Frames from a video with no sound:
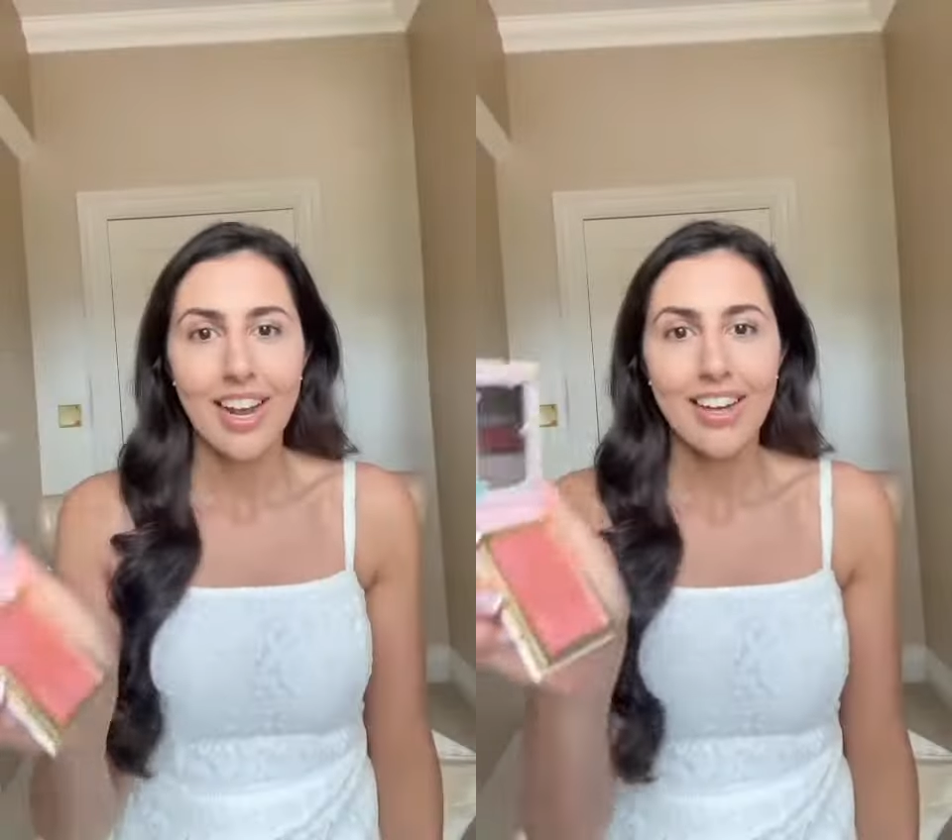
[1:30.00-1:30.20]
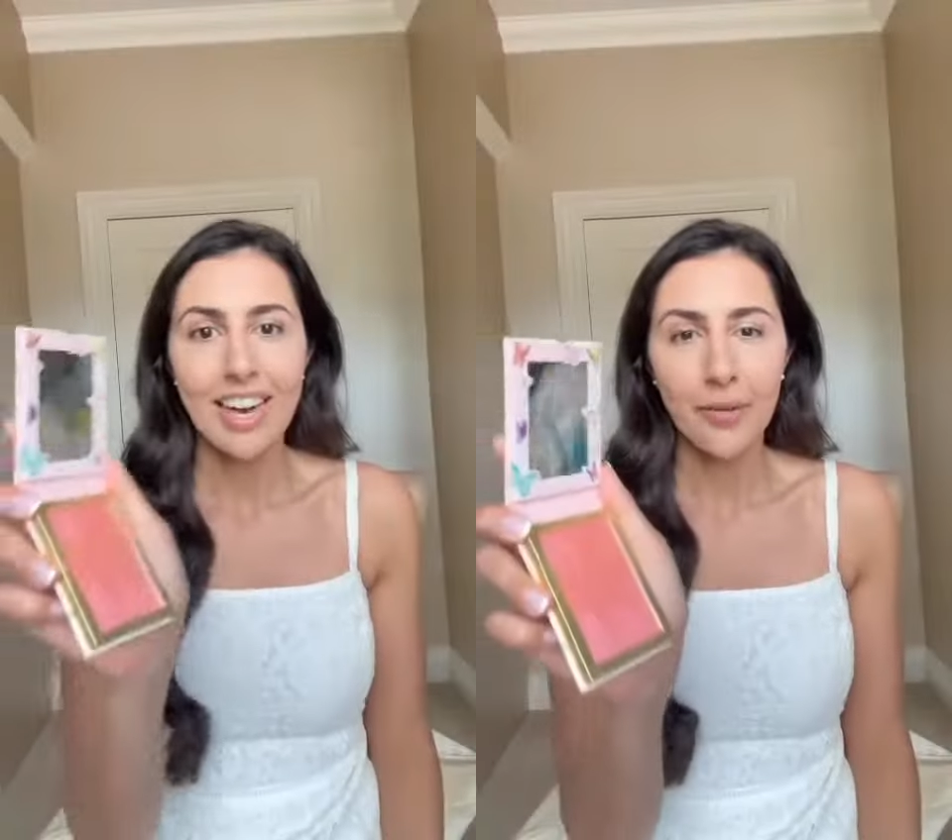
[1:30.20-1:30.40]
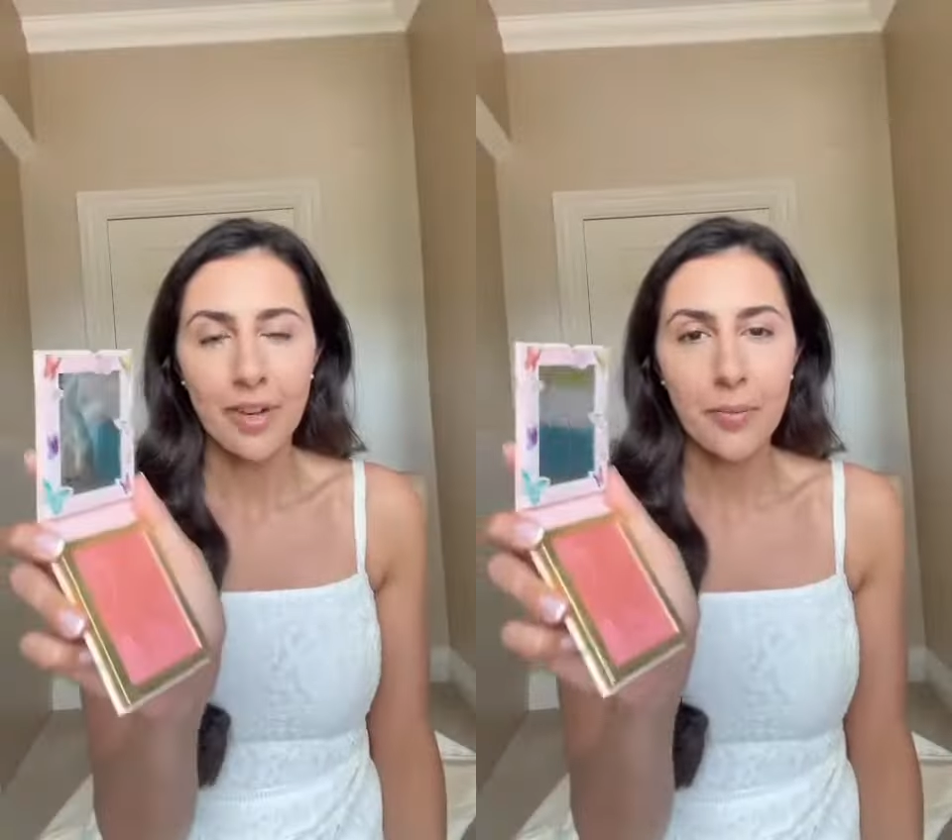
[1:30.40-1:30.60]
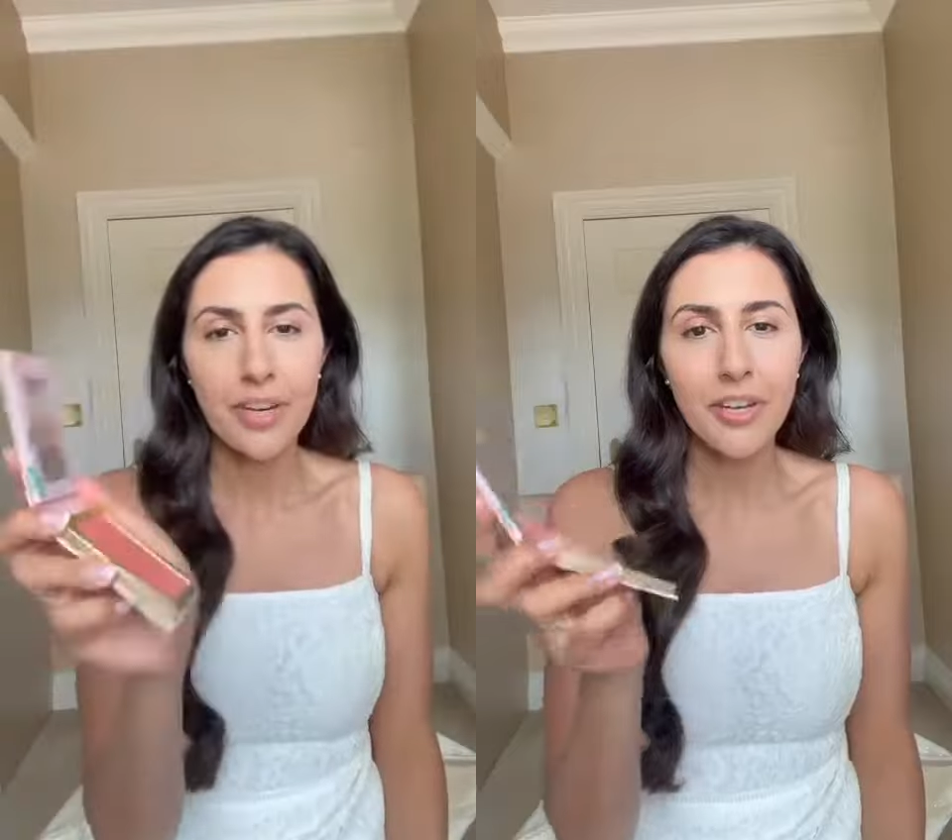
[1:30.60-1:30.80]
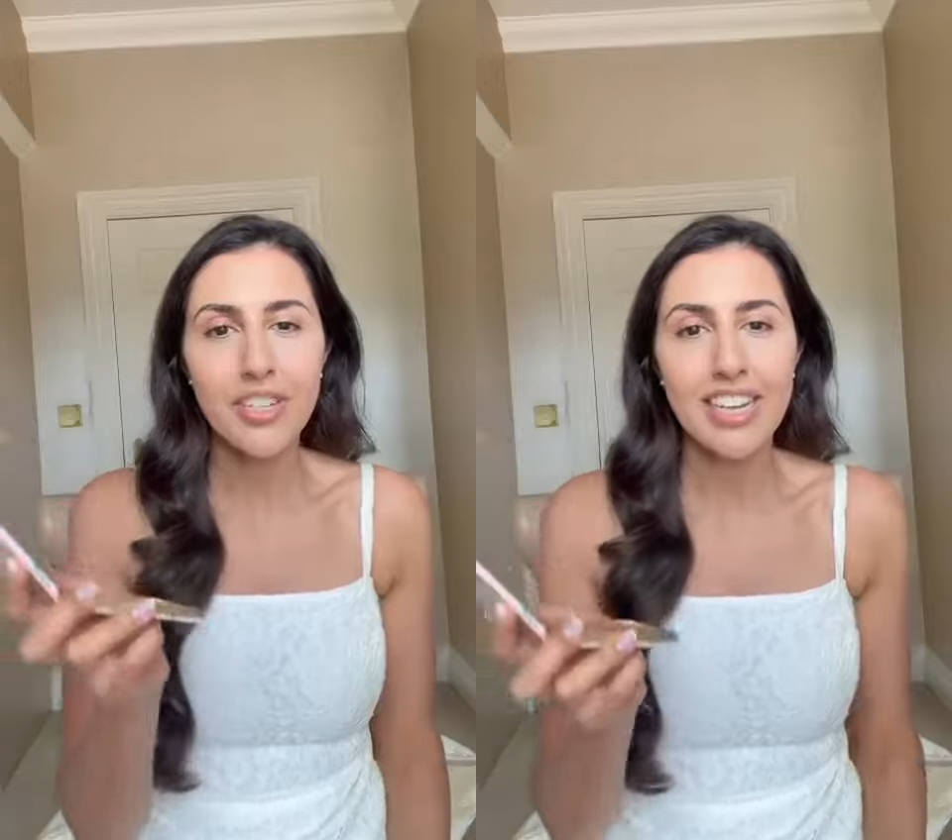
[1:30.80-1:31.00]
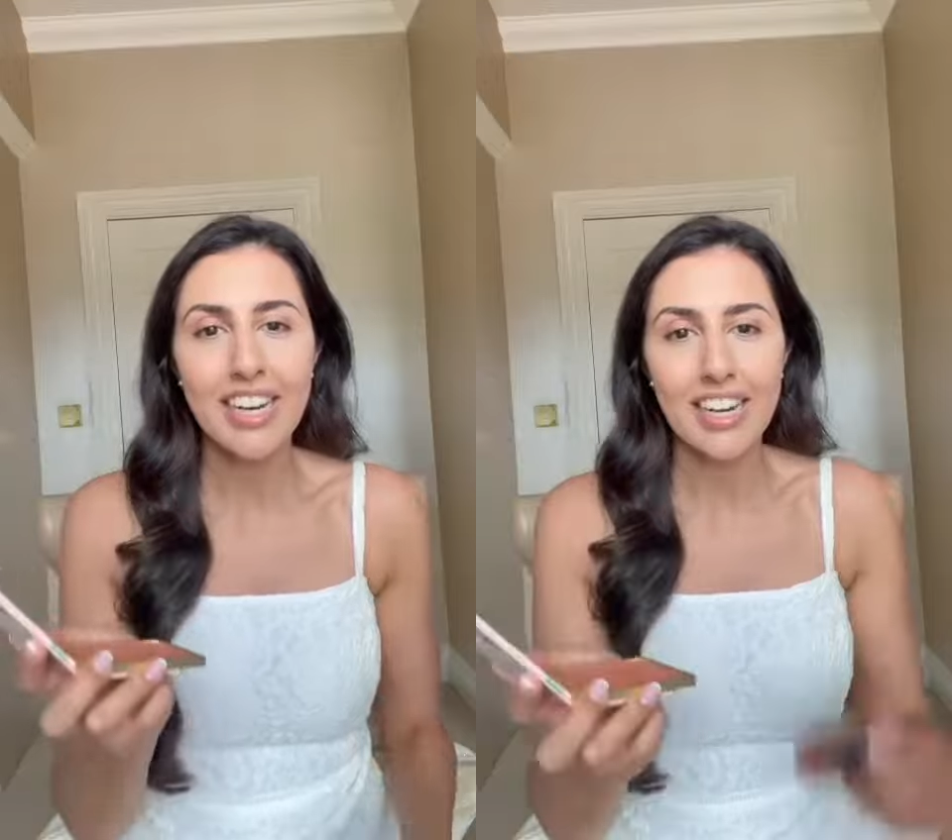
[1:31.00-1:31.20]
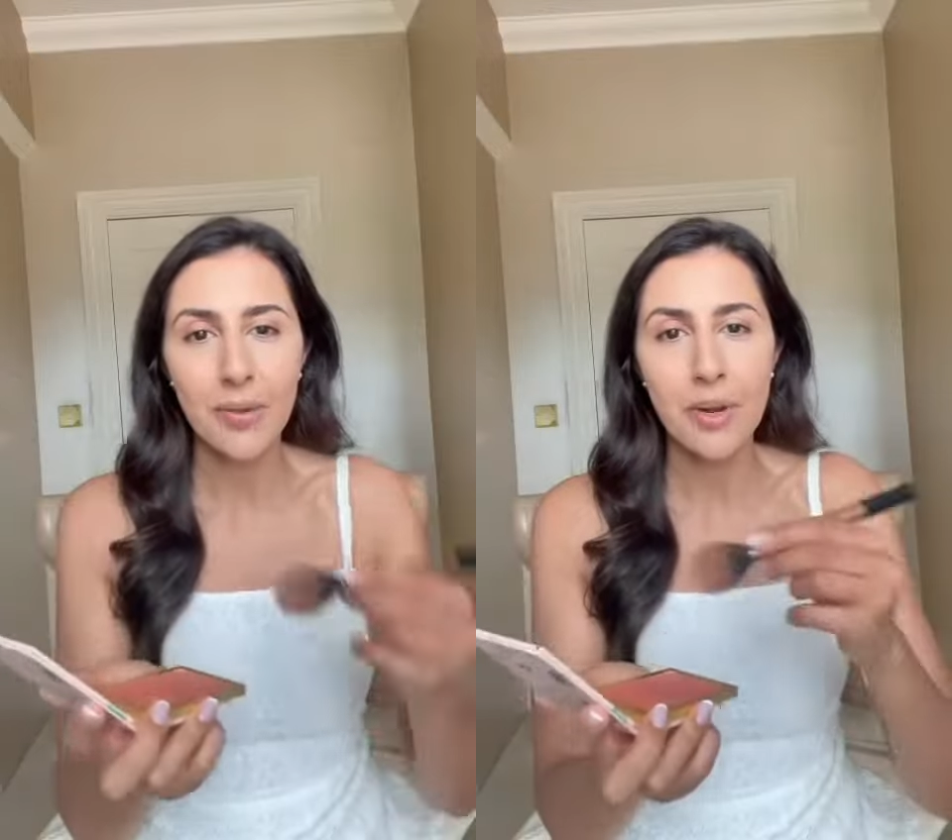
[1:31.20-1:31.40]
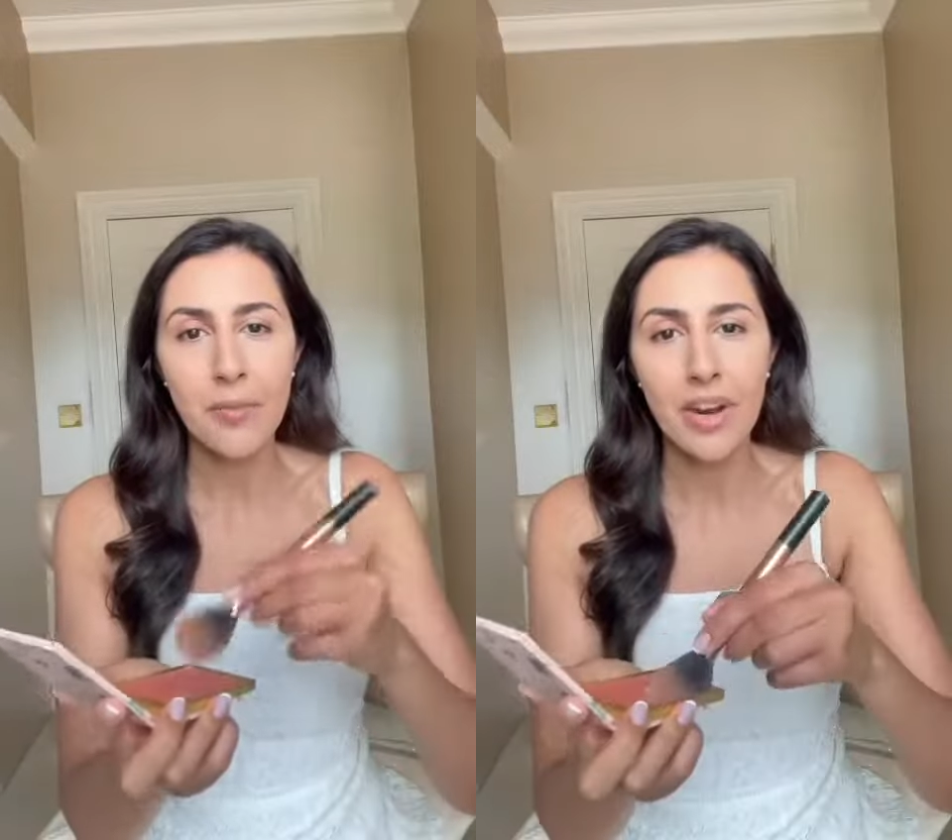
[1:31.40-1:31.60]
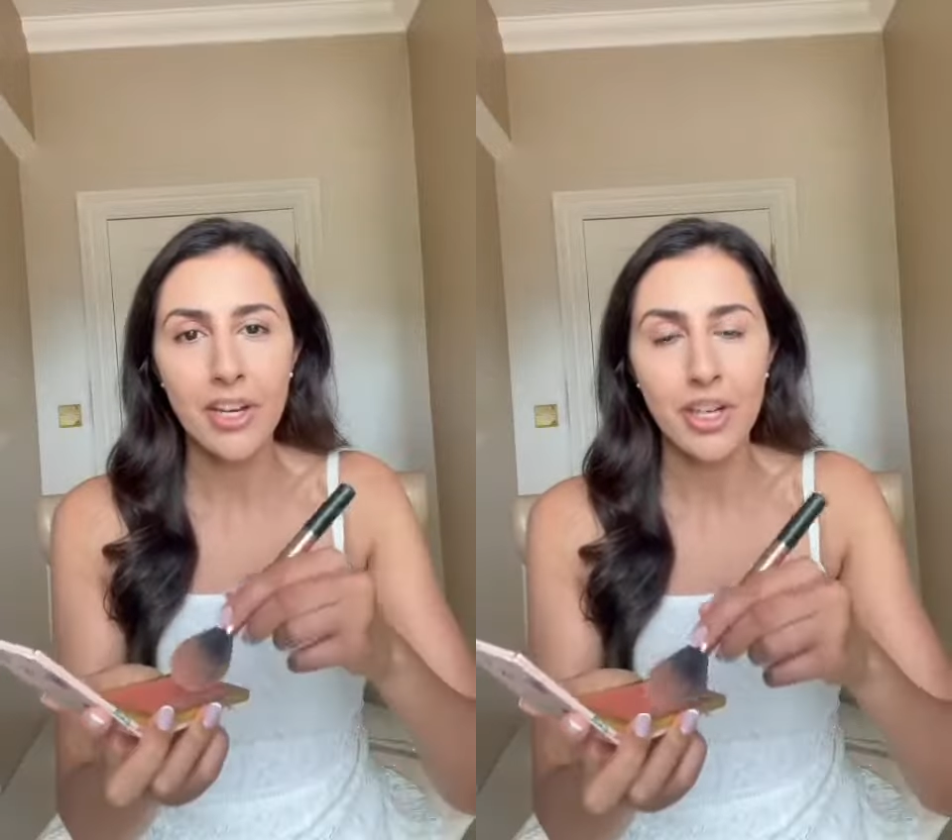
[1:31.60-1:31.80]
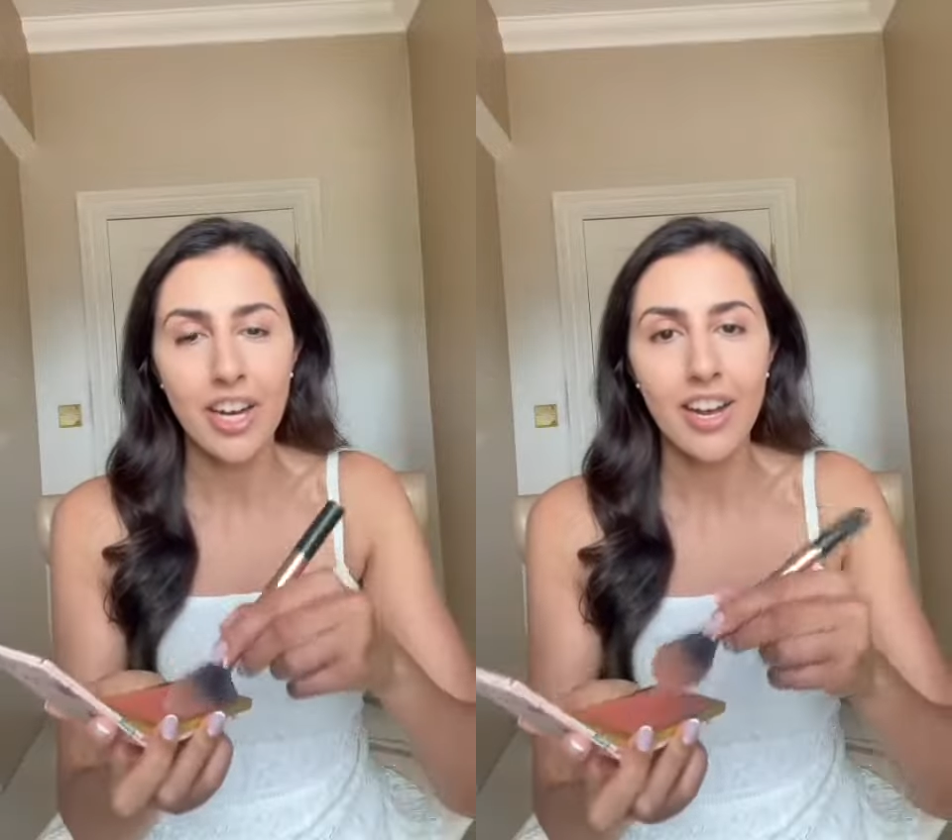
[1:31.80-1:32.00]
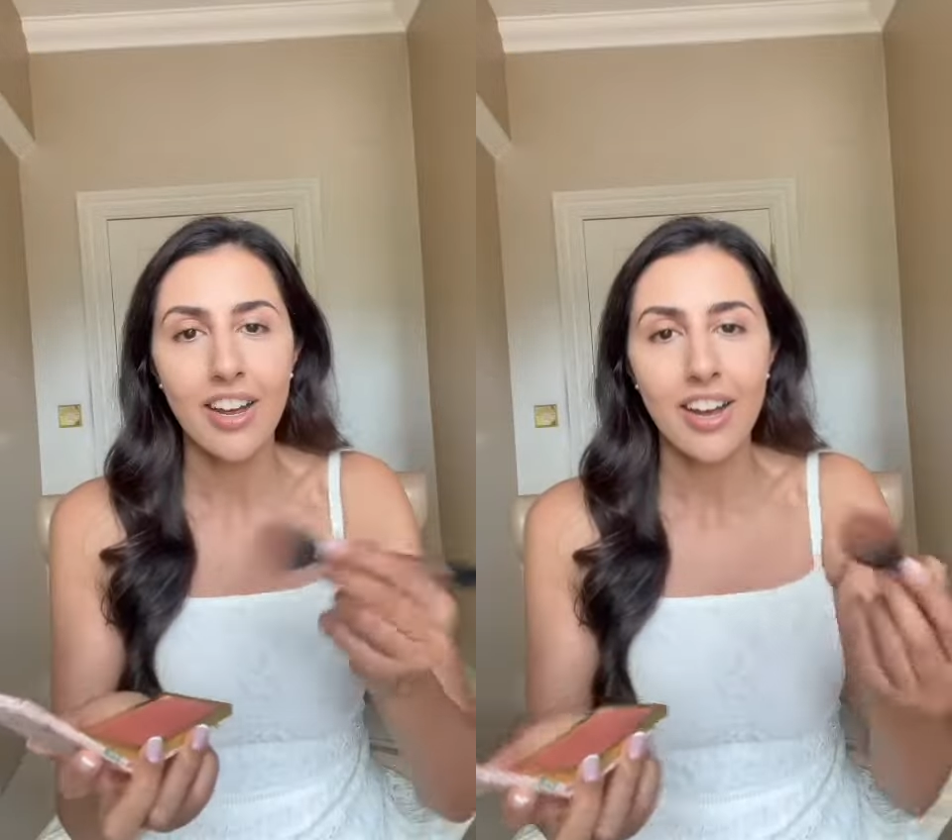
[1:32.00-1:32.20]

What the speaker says: Now I'm going to be using a little bit of blusher